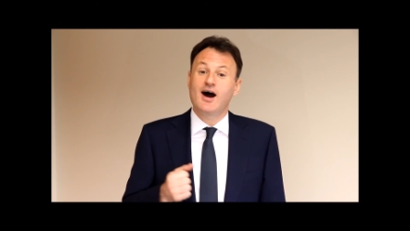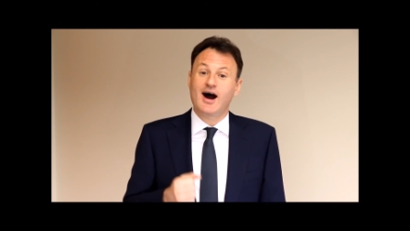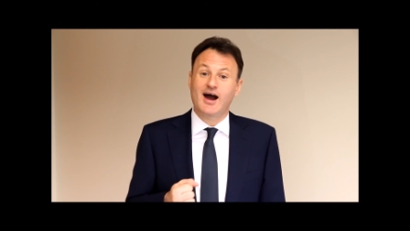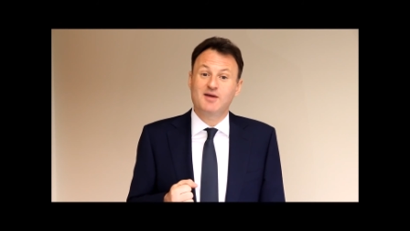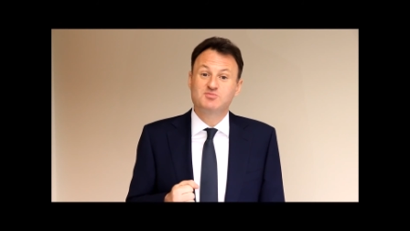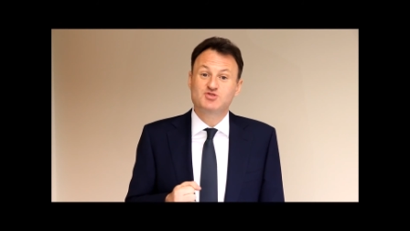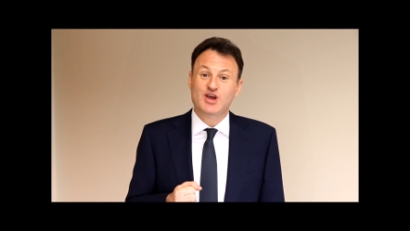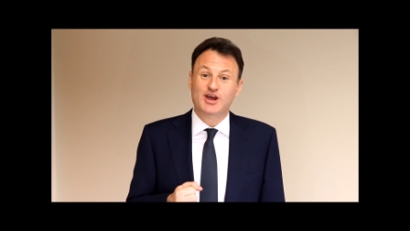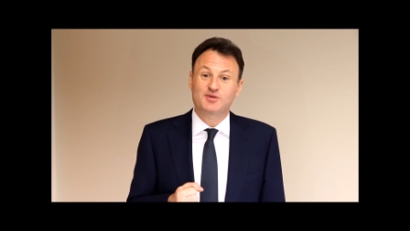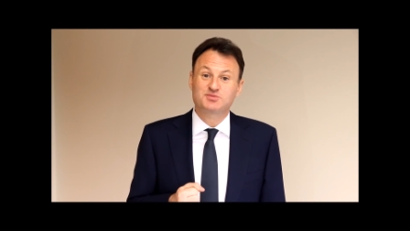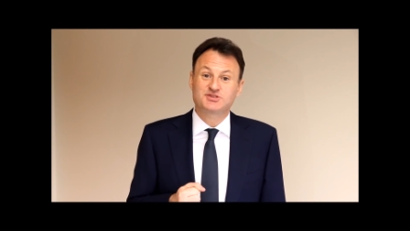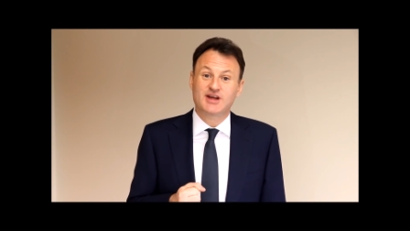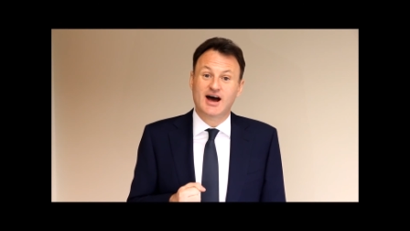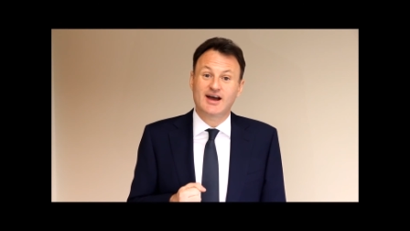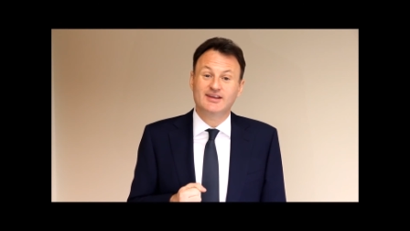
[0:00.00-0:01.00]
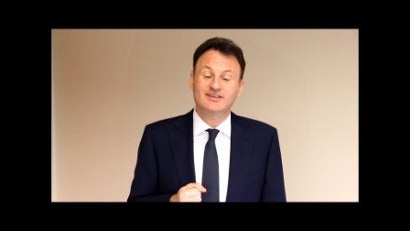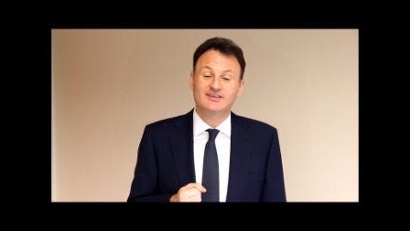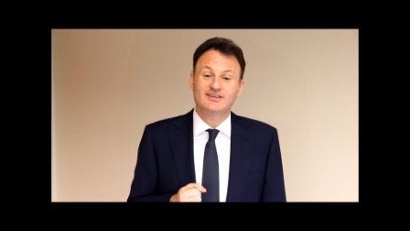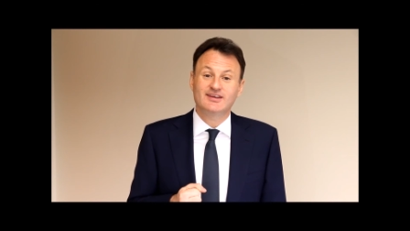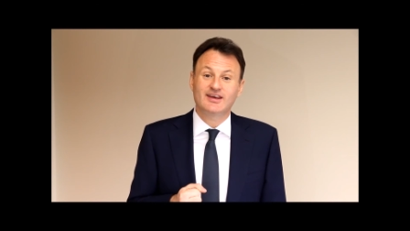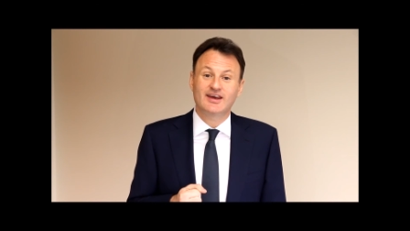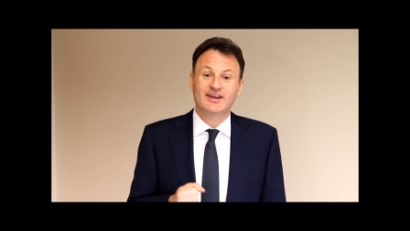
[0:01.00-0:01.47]
I am Jacob Stein,
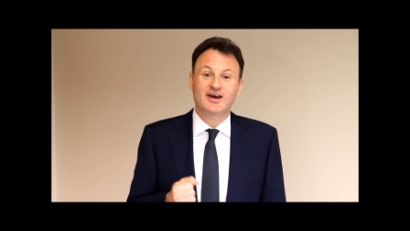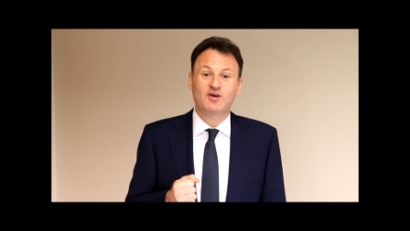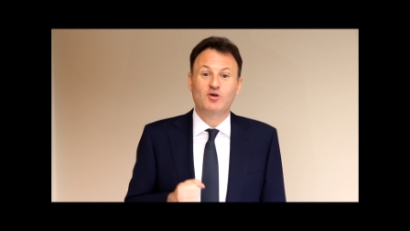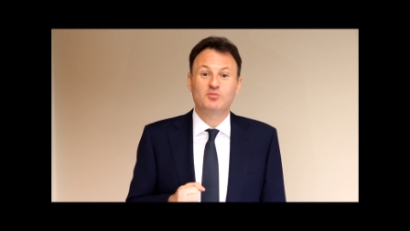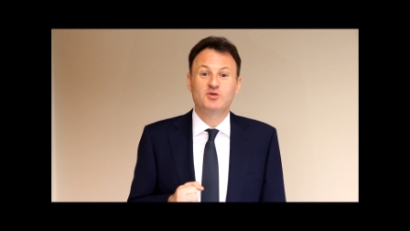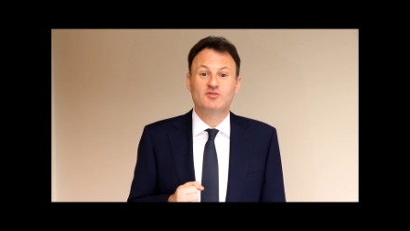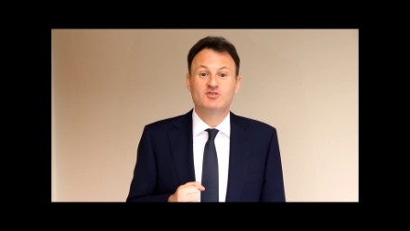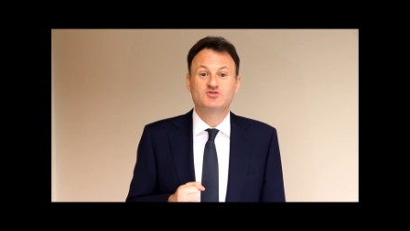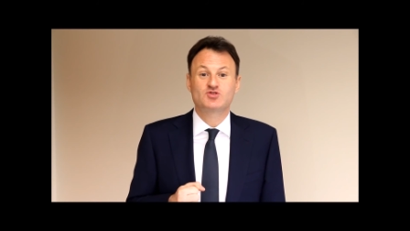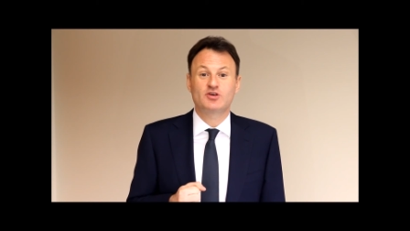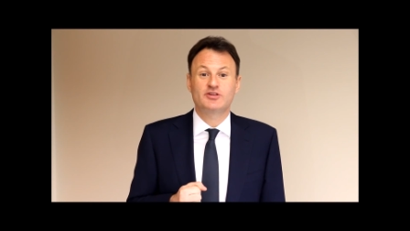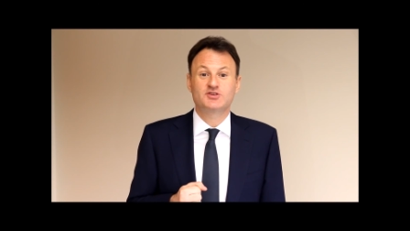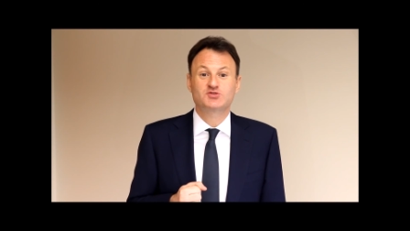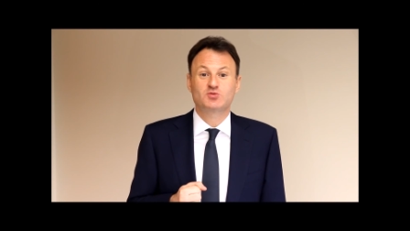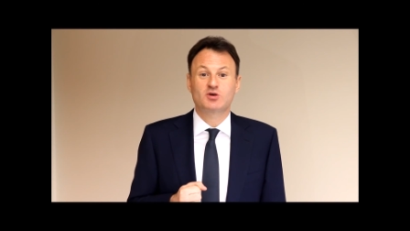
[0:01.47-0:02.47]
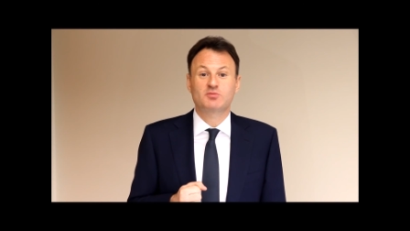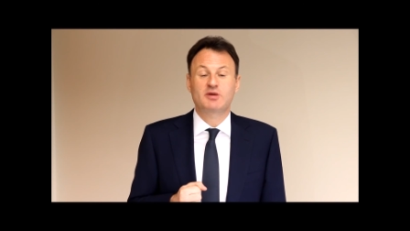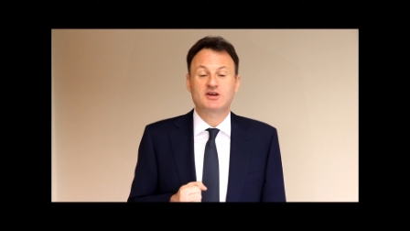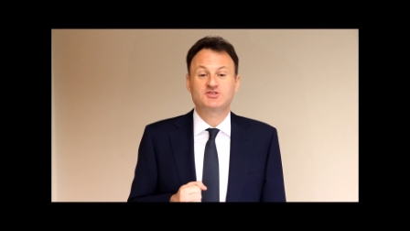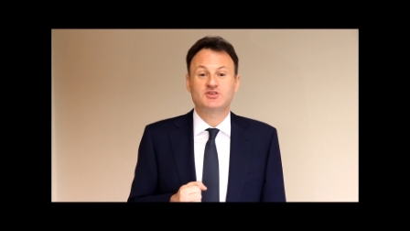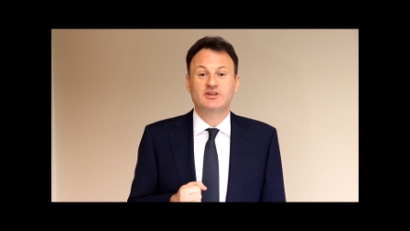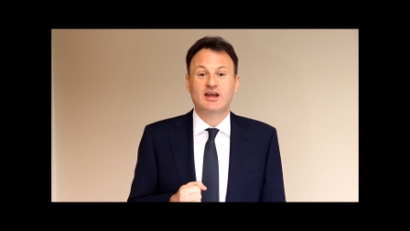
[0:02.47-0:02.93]
and I hope you've enjoyed this quick
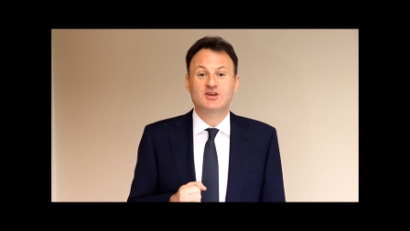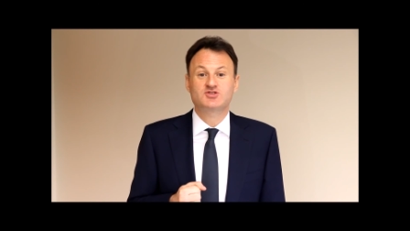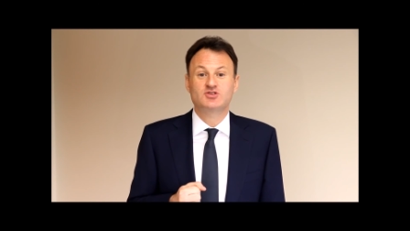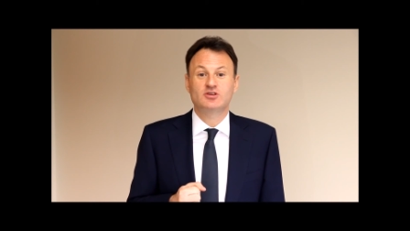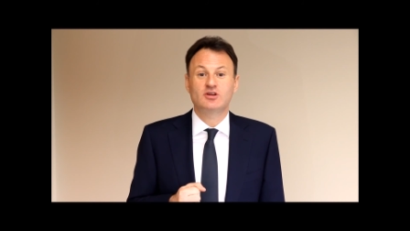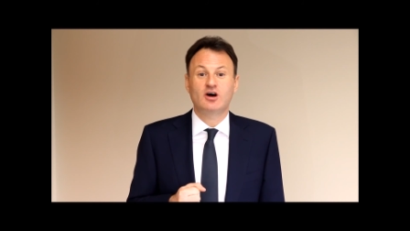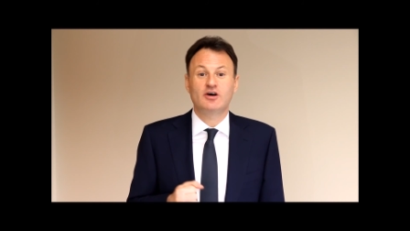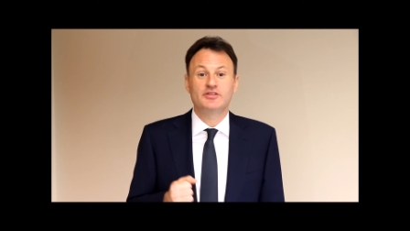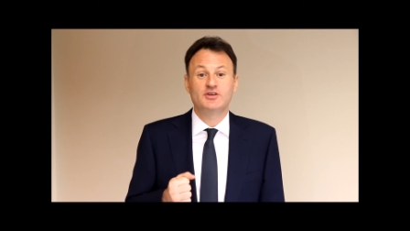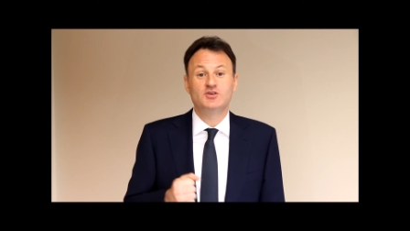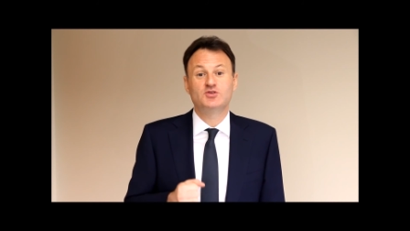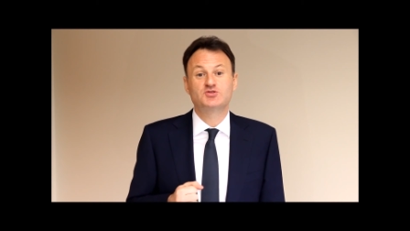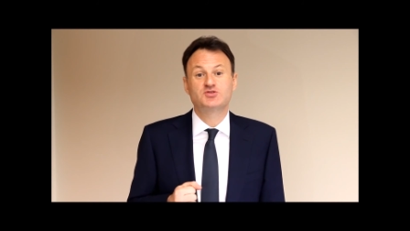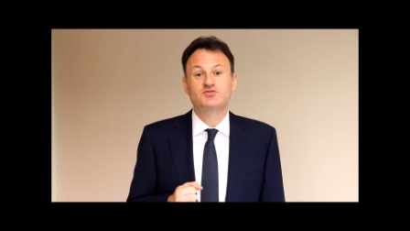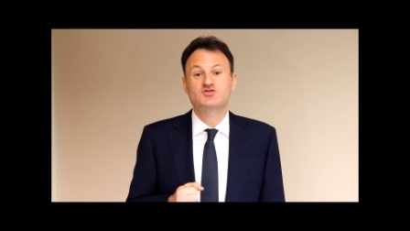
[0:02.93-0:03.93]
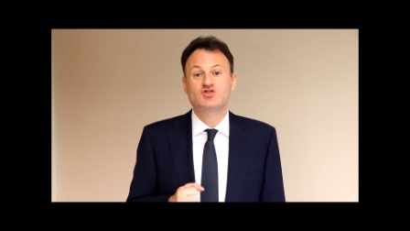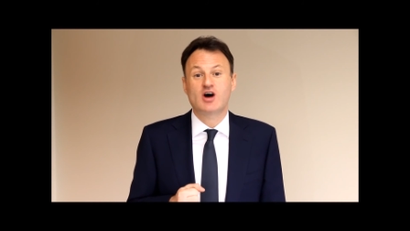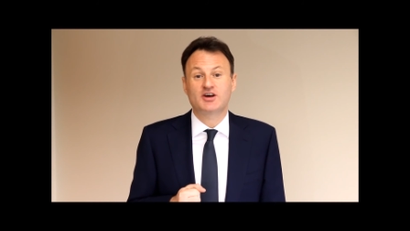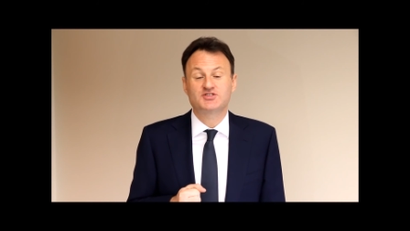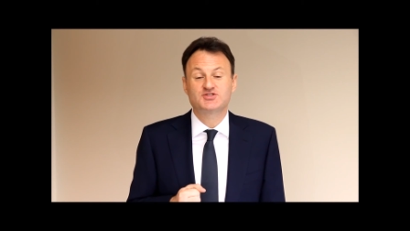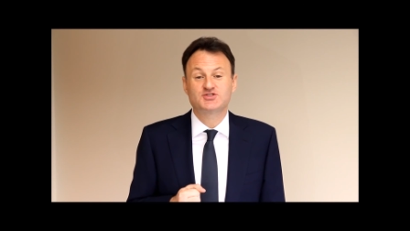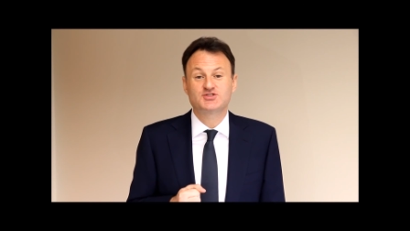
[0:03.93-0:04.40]
presentation on the use of
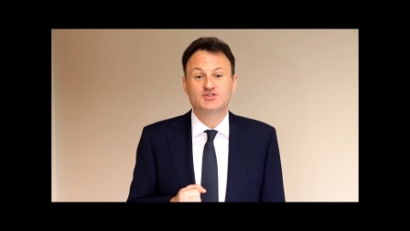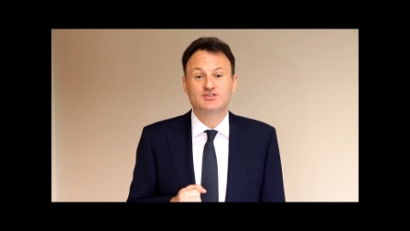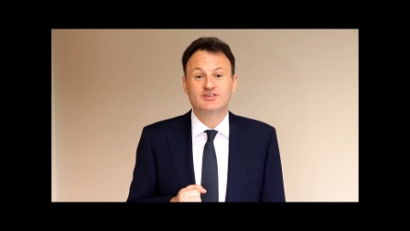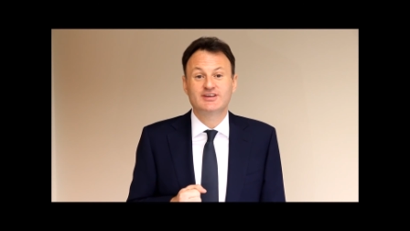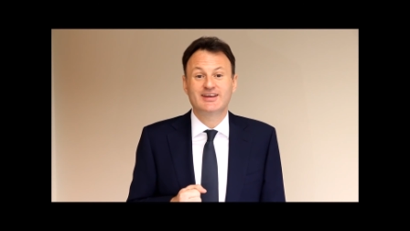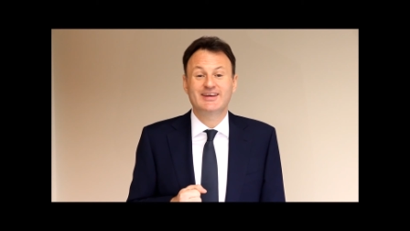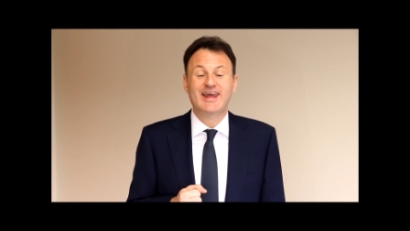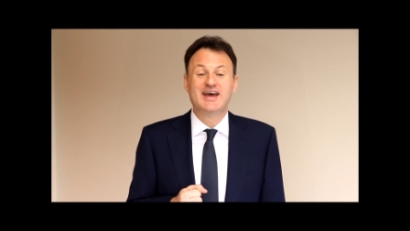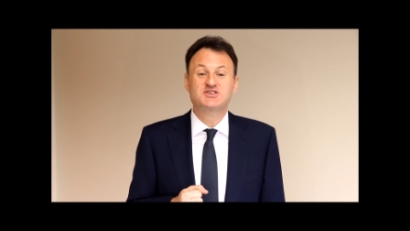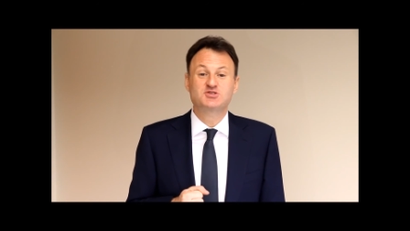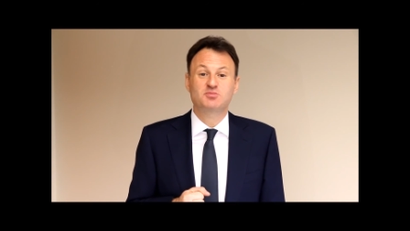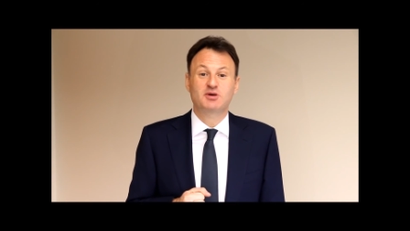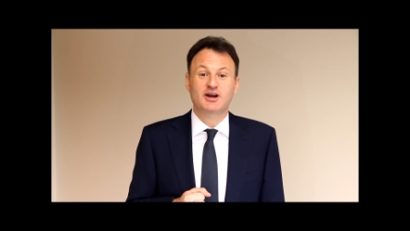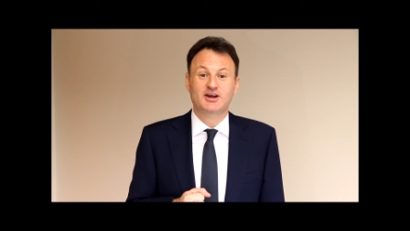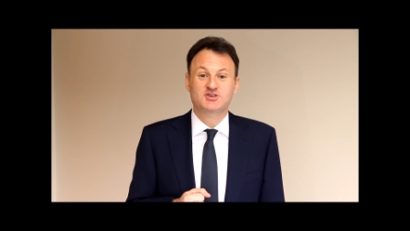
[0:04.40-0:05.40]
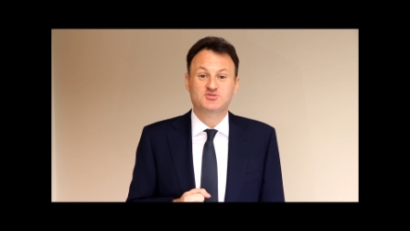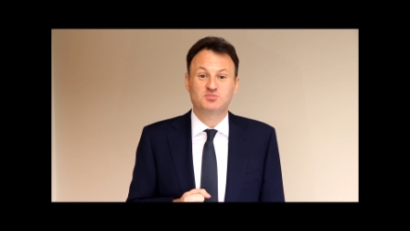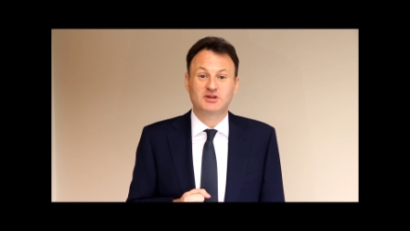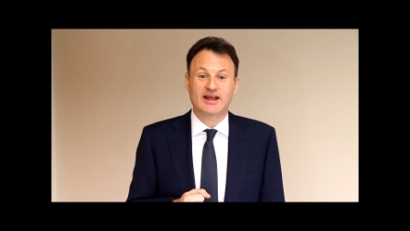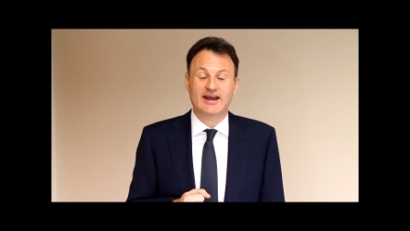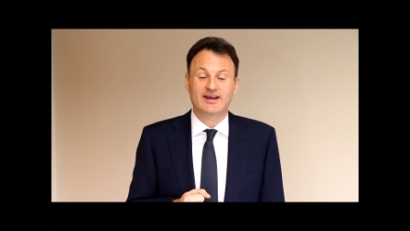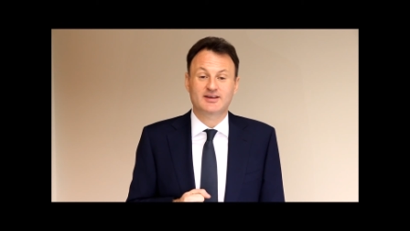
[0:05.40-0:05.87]
trusts in asset protection
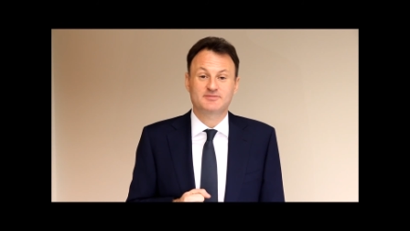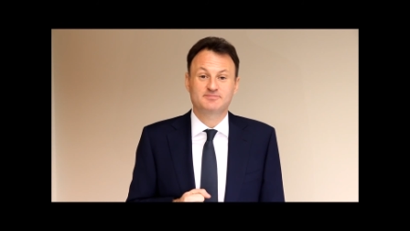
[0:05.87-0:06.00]
planning.